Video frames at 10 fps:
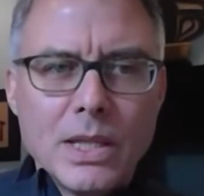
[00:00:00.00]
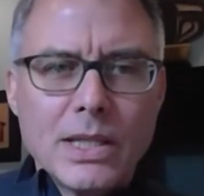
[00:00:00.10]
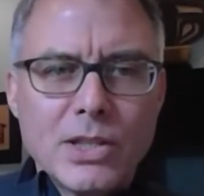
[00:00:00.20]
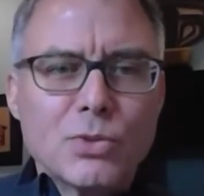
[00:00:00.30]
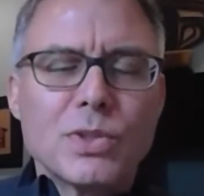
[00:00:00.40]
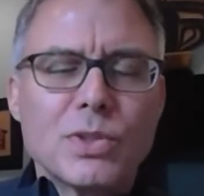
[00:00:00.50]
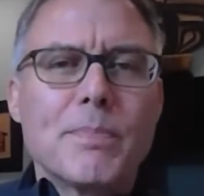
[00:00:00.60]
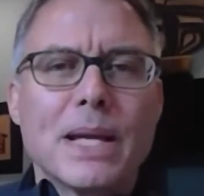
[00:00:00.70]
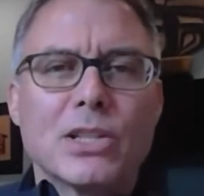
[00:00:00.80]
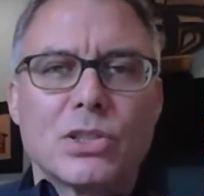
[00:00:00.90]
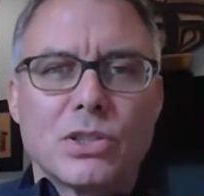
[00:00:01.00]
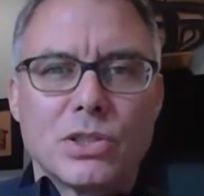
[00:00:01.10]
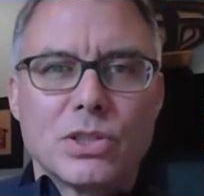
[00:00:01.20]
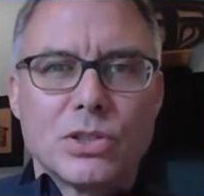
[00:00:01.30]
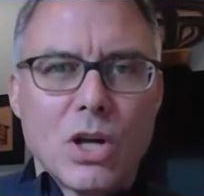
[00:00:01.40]
that this was the best
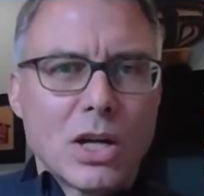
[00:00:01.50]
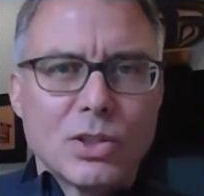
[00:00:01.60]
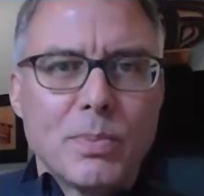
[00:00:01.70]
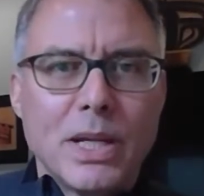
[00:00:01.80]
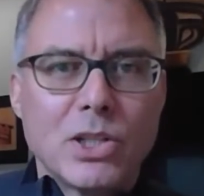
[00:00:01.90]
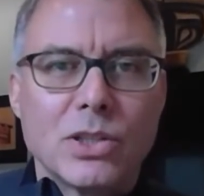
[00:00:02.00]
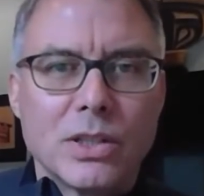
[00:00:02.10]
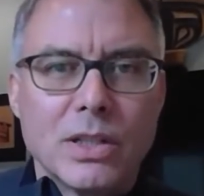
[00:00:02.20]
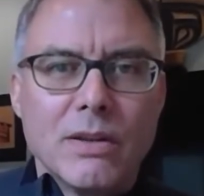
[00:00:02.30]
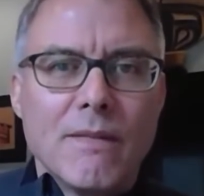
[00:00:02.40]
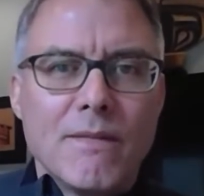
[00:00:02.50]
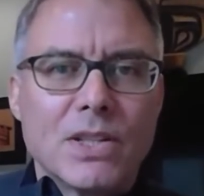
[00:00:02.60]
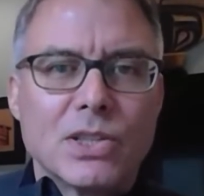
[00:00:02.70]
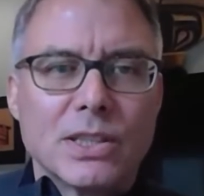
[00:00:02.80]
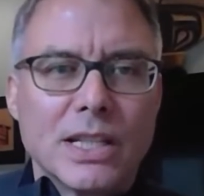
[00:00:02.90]
doctor-patient
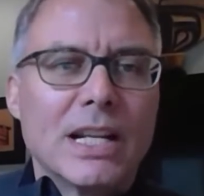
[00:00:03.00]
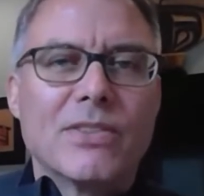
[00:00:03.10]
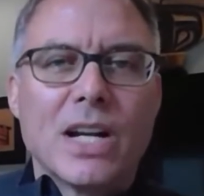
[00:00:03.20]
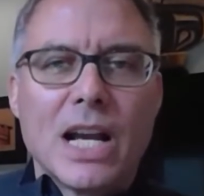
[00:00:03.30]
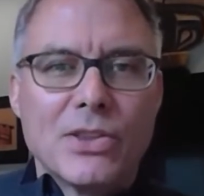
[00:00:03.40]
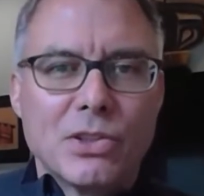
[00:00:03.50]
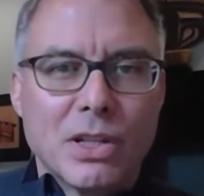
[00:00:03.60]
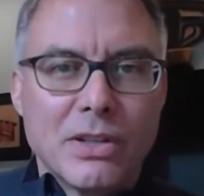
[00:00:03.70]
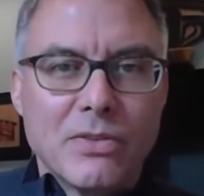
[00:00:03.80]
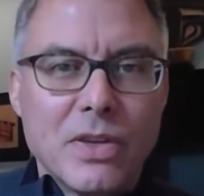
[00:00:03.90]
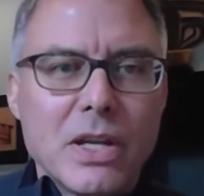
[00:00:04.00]
visit they had ever had in their life.